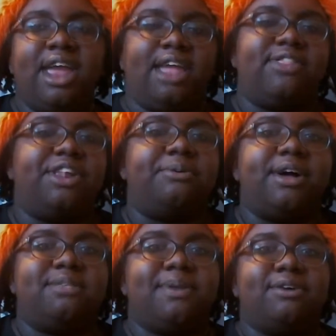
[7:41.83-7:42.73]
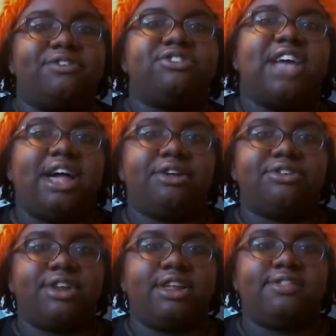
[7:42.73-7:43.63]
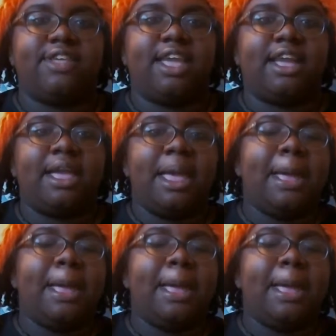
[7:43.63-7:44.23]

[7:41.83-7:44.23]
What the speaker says: and they don't want it to be overshadowed or anything.